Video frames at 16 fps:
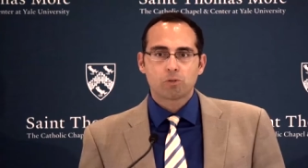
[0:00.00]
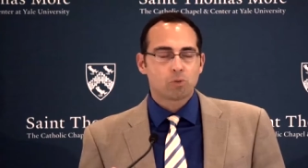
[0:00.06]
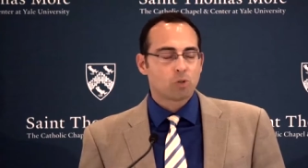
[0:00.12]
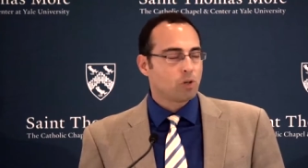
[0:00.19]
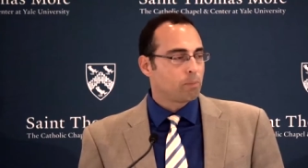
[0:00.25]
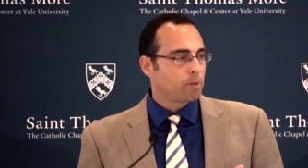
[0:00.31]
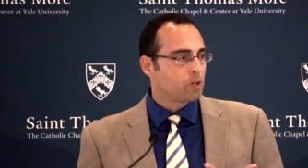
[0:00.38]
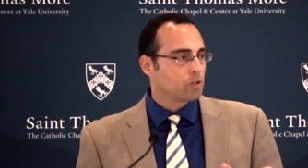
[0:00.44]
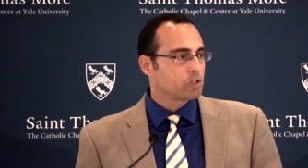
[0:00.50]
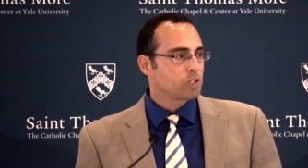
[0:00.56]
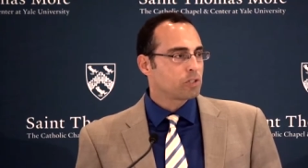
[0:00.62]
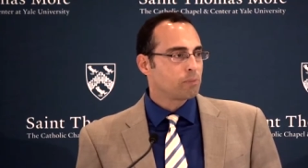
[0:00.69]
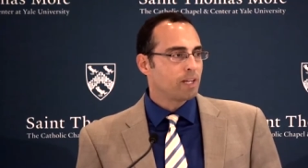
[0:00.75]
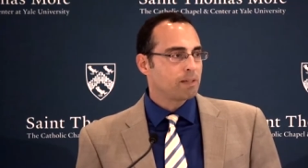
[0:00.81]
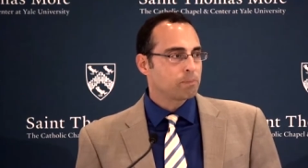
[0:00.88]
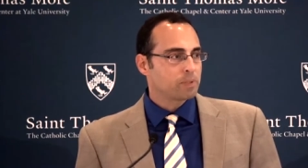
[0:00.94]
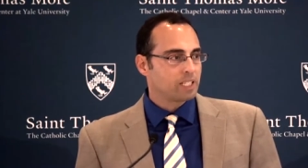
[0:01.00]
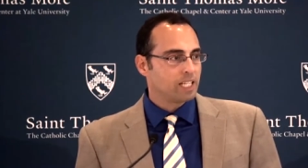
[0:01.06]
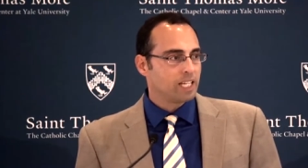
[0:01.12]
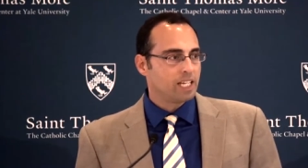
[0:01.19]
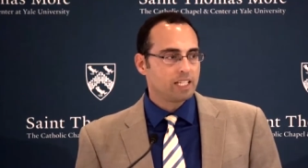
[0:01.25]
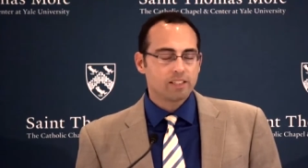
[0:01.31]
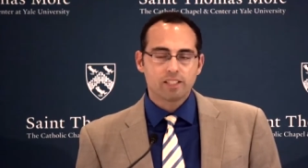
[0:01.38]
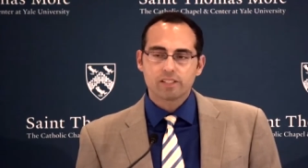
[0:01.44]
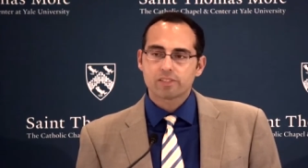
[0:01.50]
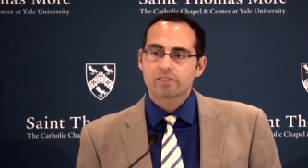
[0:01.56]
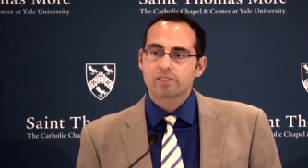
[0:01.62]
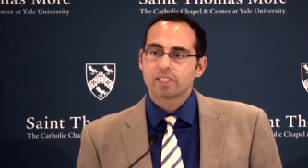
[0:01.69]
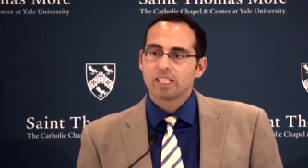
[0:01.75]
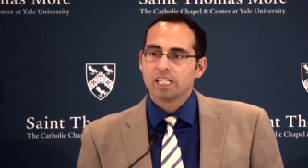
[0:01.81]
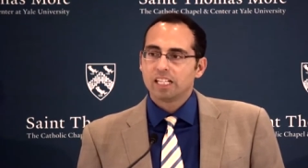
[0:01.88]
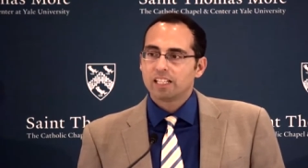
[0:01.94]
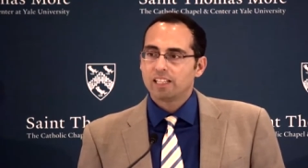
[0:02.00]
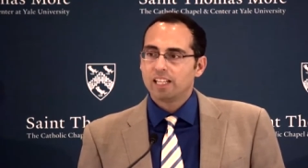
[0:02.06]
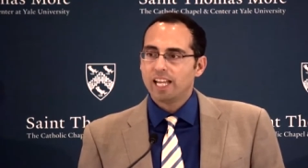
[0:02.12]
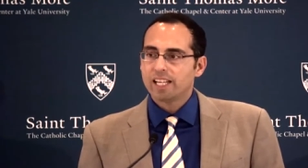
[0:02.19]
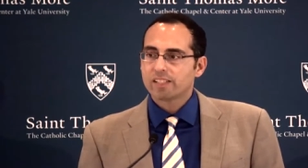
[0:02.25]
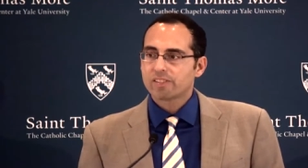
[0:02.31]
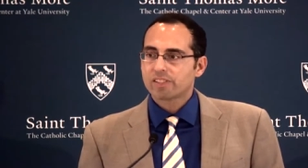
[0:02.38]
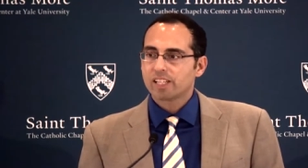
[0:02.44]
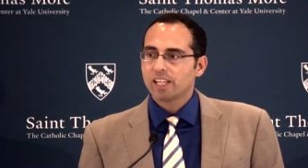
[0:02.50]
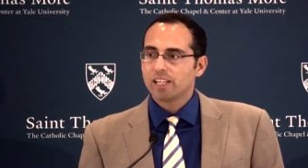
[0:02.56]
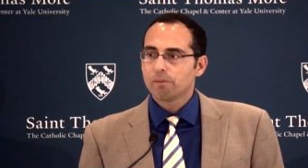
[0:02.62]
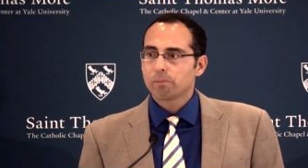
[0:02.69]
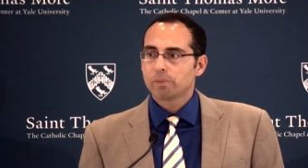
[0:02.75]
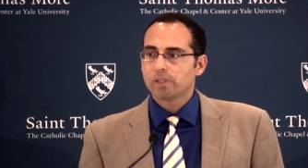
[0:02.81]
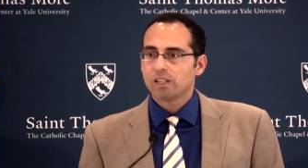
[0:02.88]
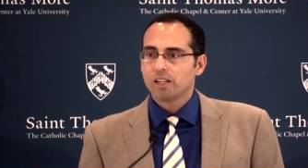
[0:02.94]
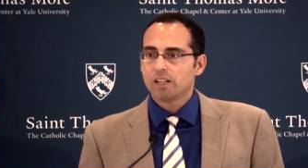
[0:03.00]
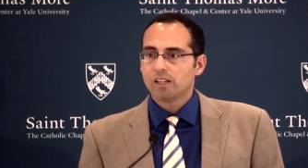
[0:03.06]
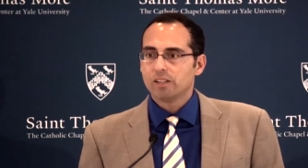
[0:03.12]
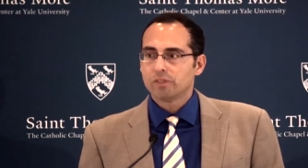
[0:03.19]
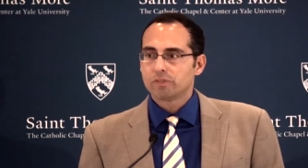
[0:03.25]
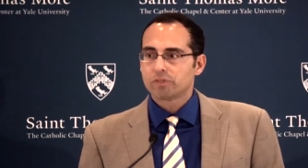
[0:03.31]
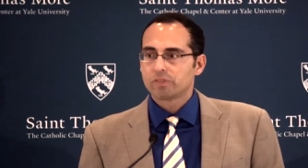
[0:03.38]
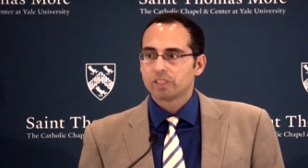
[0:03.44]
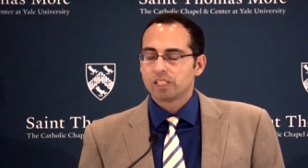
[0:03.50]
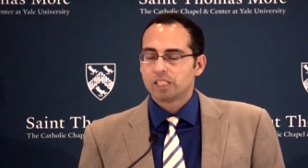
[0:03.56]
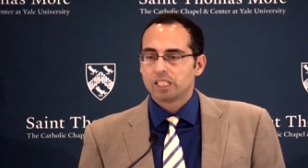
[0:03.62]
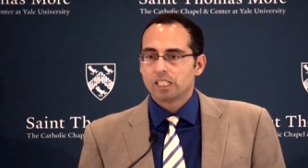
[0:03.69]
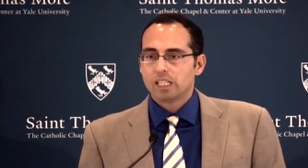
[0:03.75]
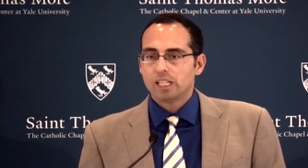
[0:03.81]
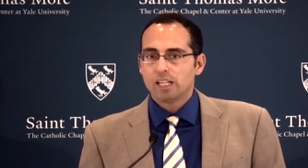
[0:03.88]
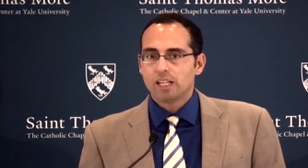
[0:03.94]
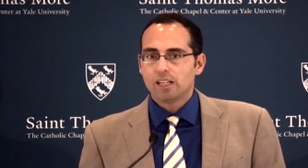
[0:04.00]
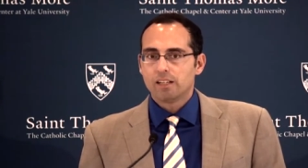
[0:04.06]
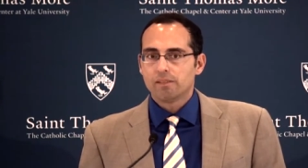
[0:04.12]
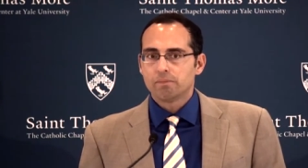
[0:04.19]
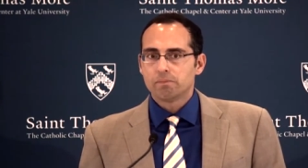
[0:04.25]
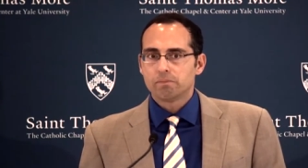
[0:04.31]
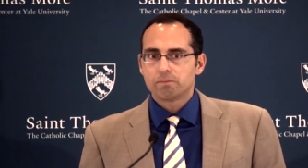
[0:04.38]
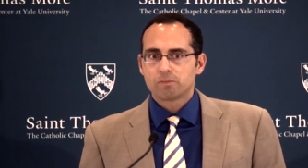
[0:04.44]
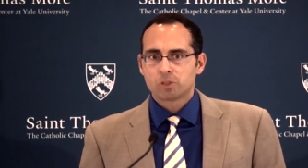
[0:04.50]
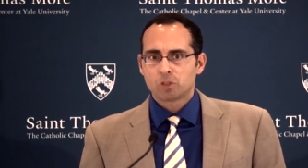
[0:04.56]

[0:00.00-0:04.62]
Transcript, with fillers: what role poetry might play in this landscape of um,